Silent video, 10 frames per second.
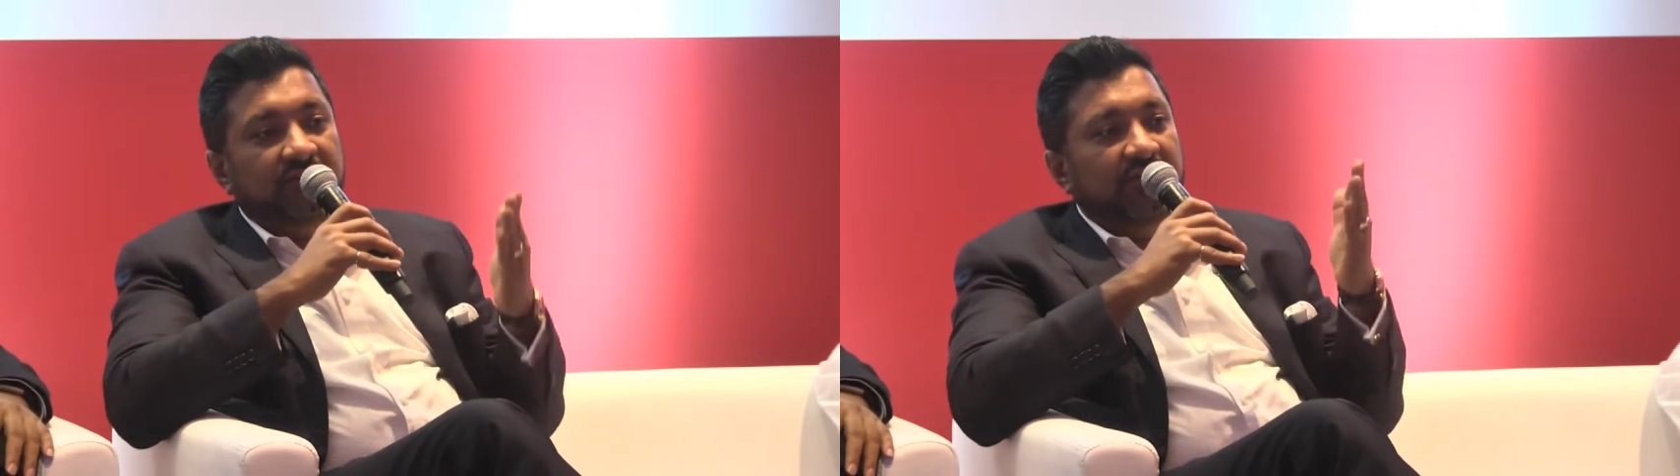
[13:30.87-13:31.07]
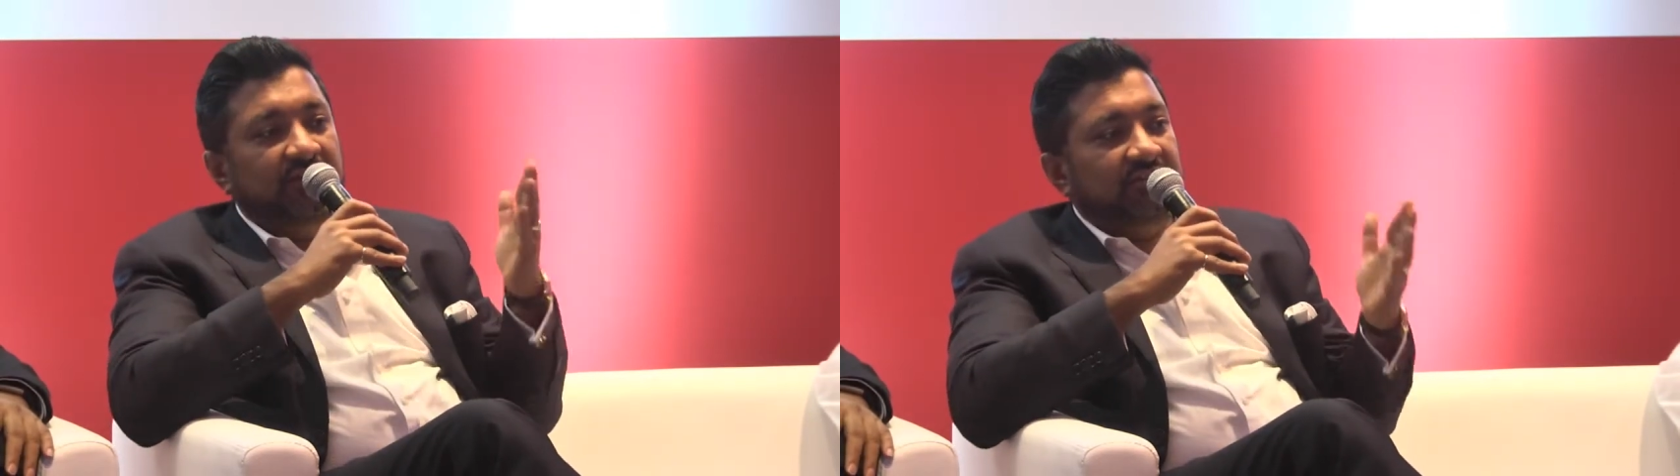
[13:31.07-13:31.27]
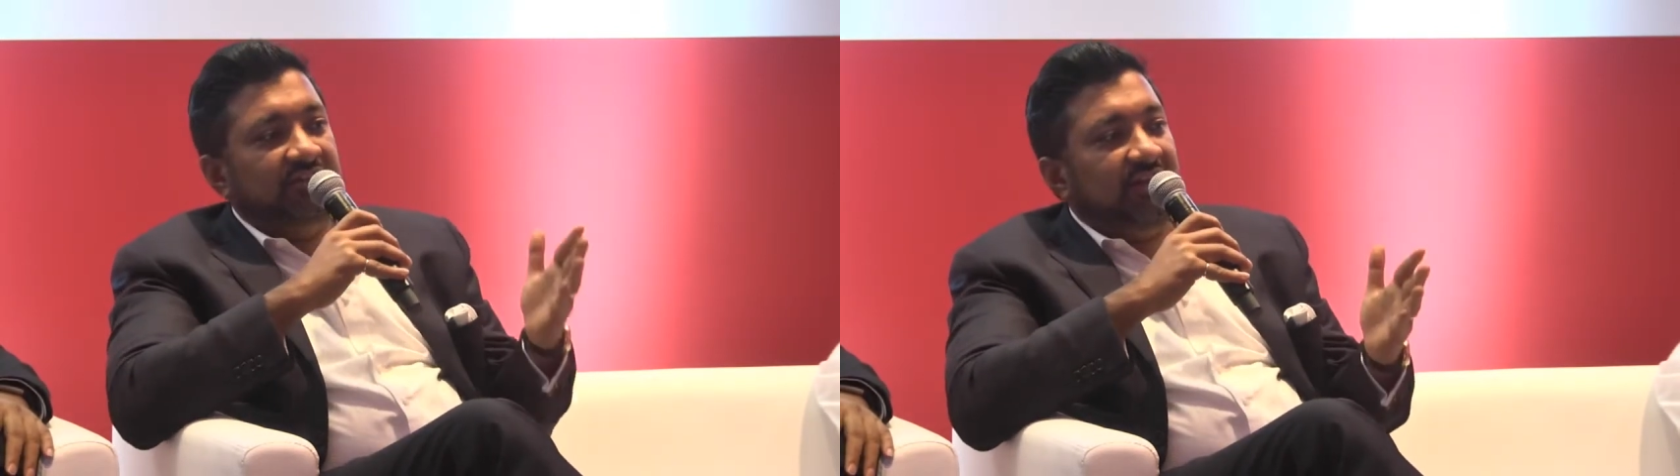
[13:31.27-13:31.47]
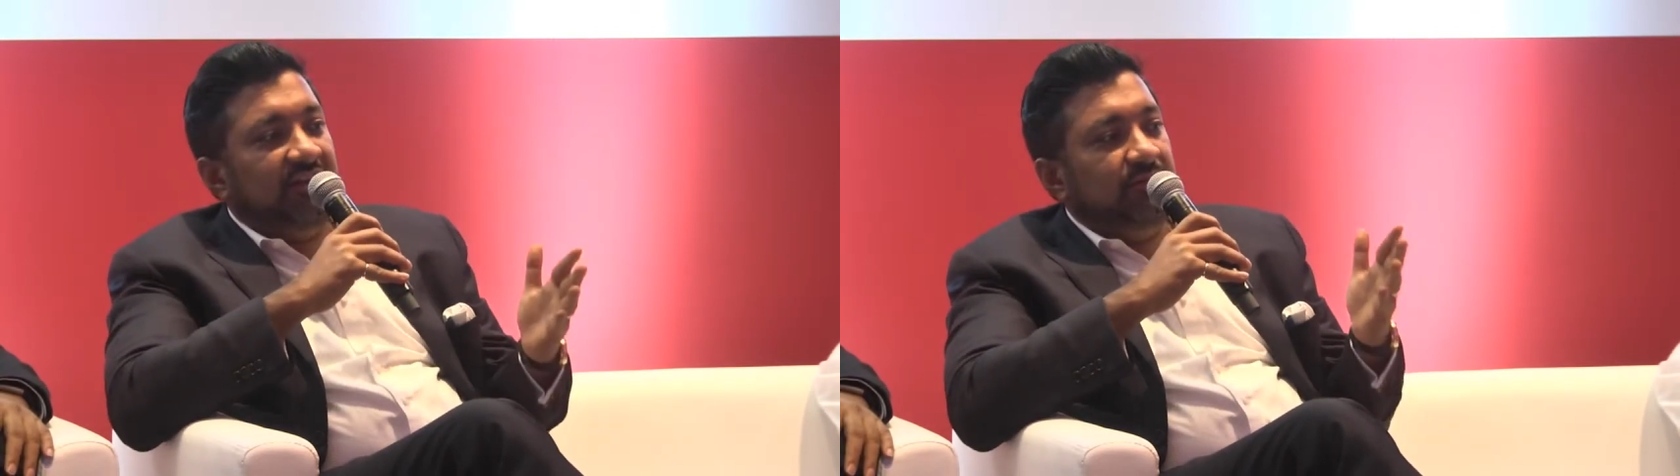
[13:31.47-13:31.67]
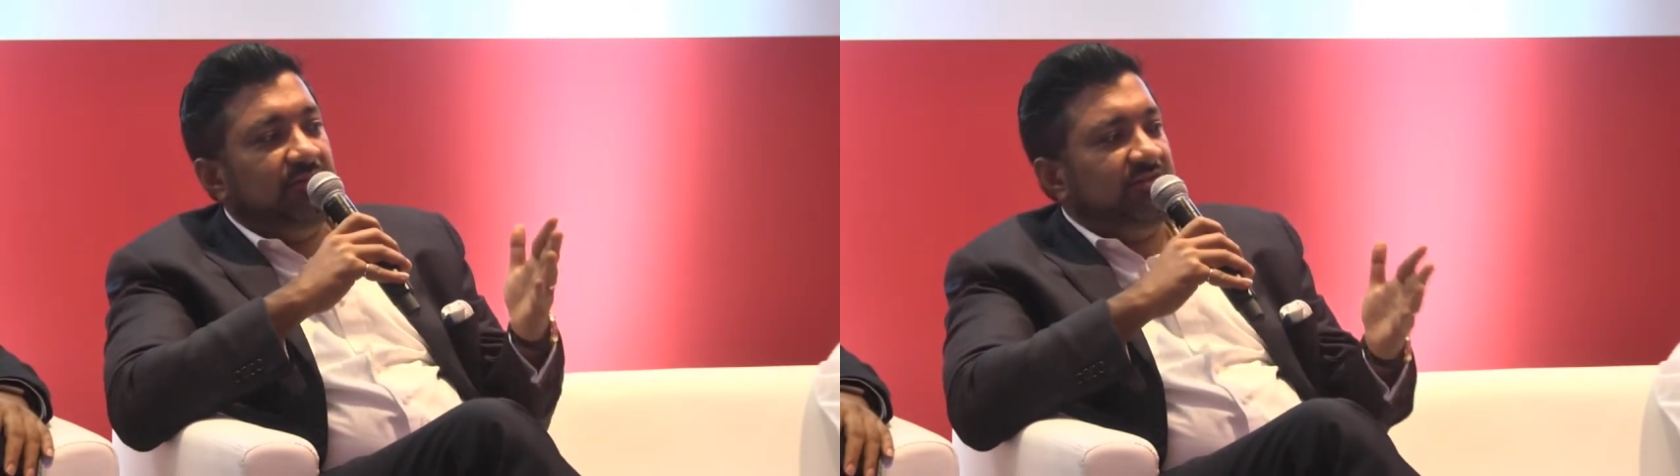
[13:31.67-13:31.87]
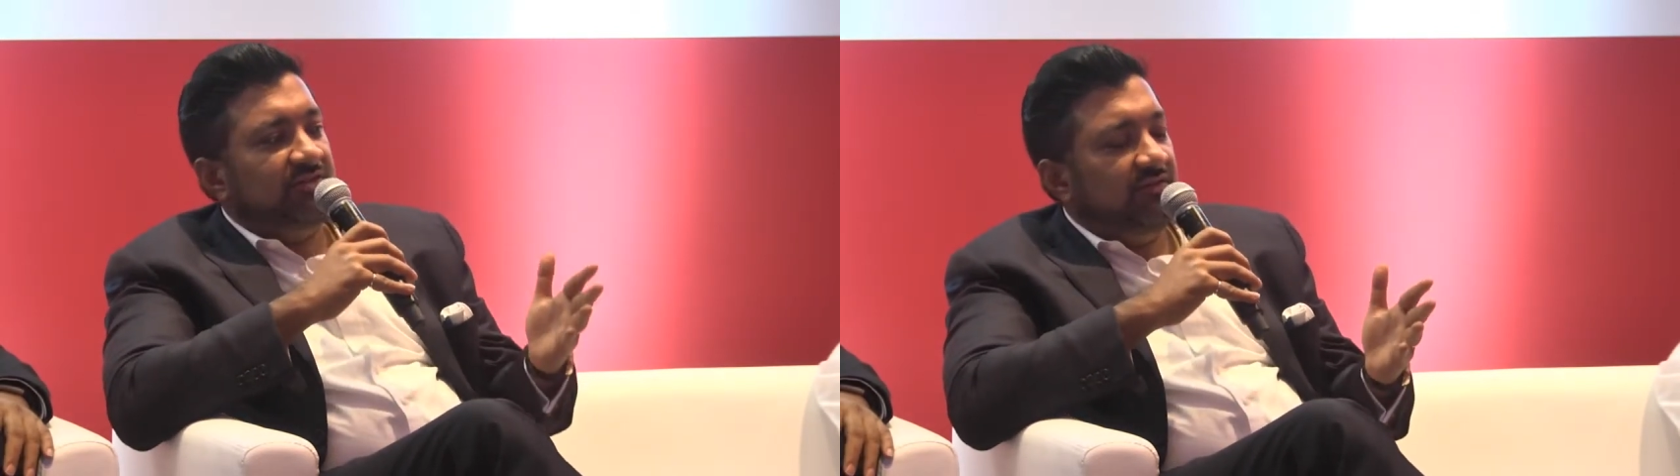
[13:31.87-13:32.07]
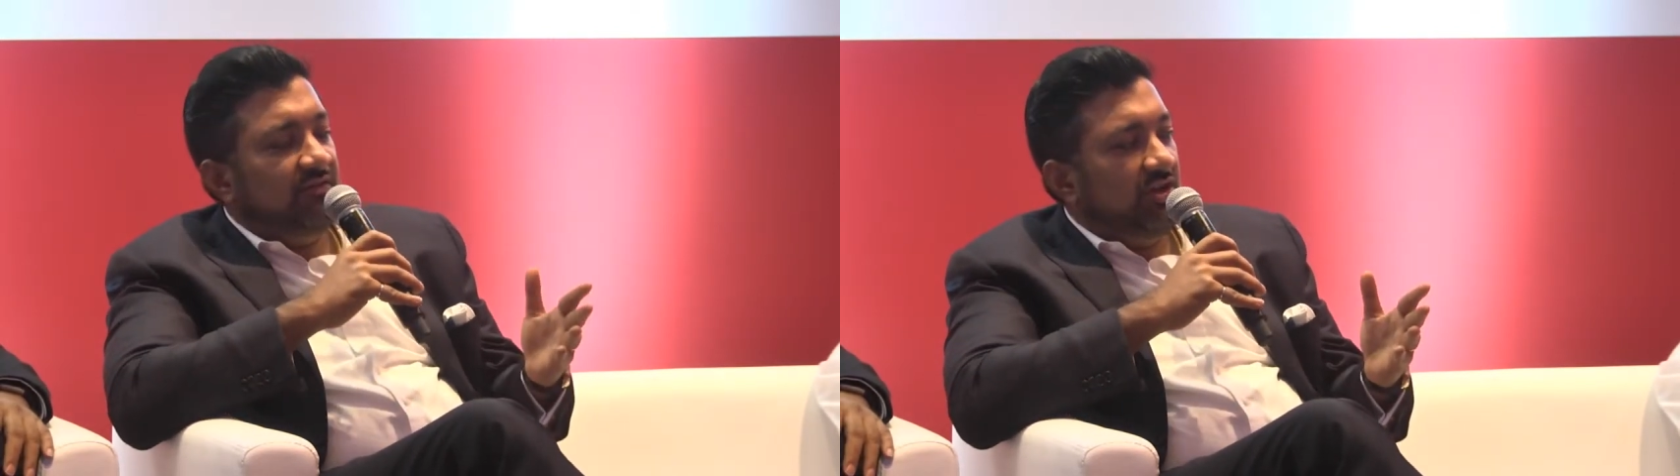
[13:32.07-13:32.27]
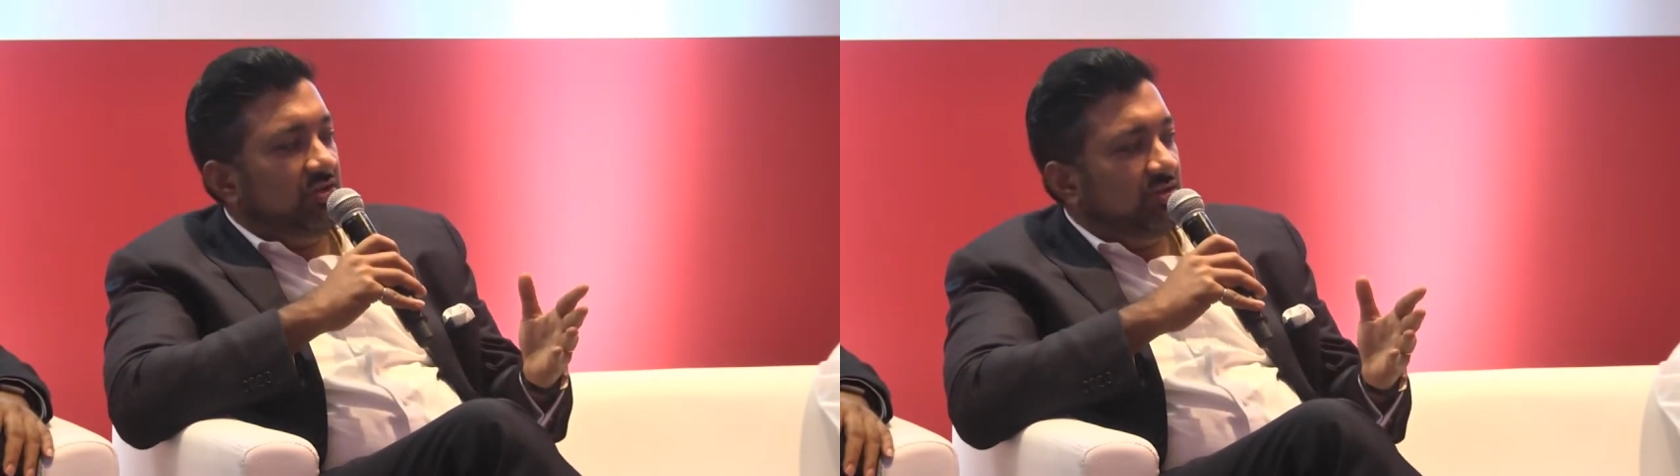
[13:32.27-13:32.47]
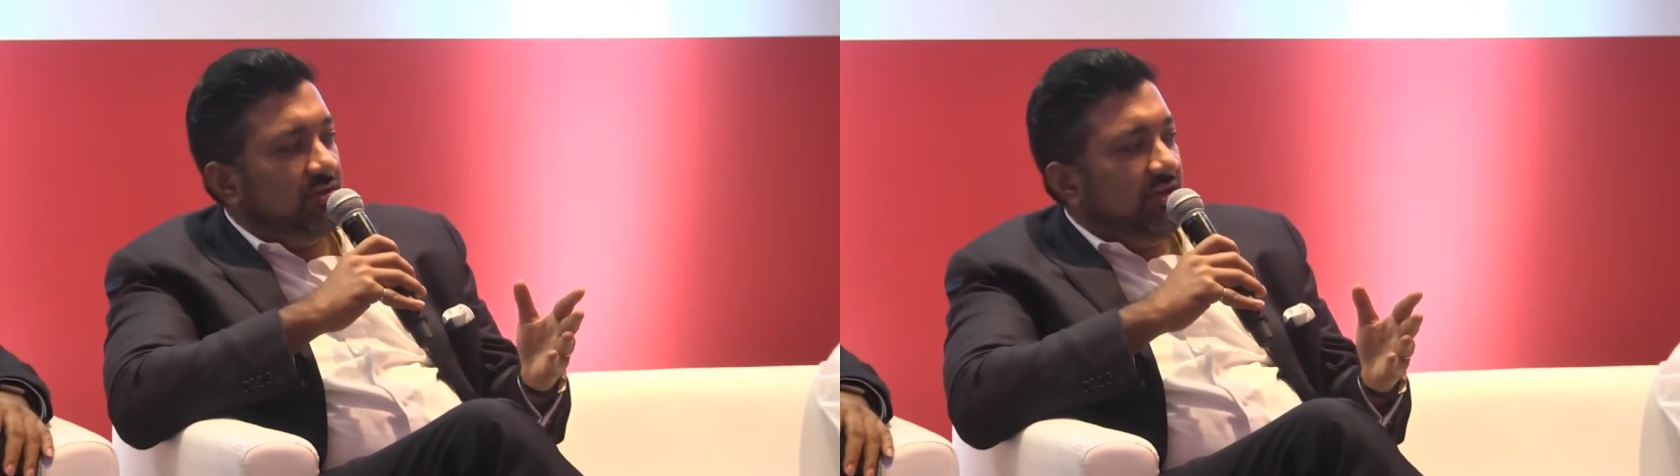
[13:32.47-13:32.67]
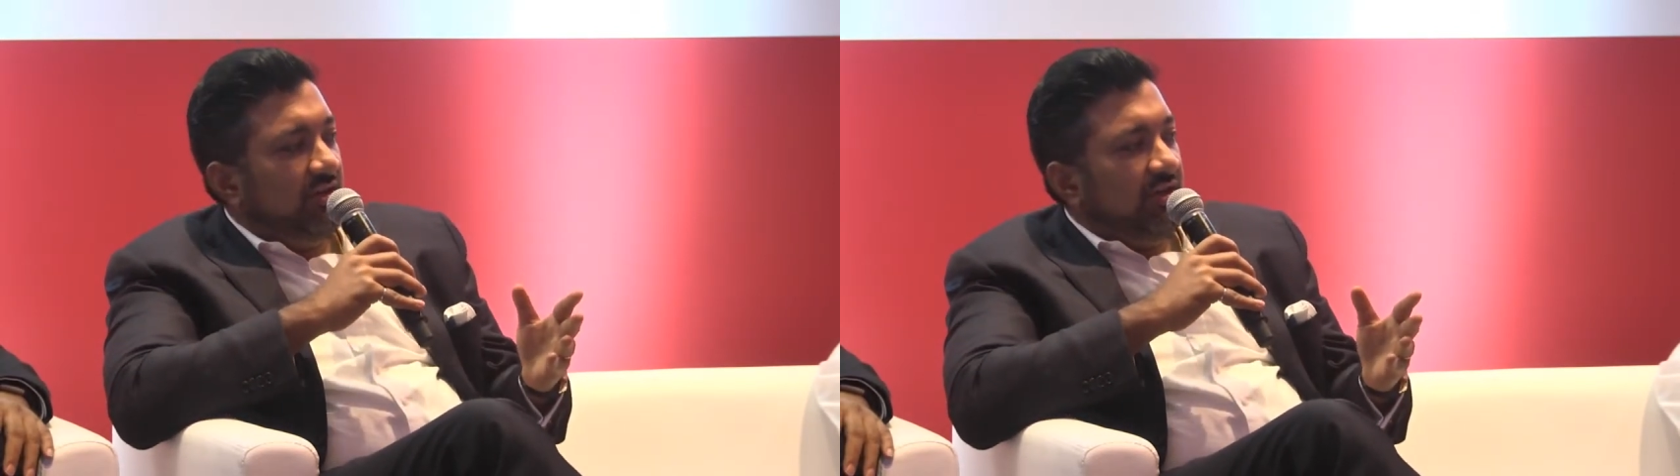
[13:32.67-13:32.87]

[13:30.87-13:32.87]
understanding business aviation.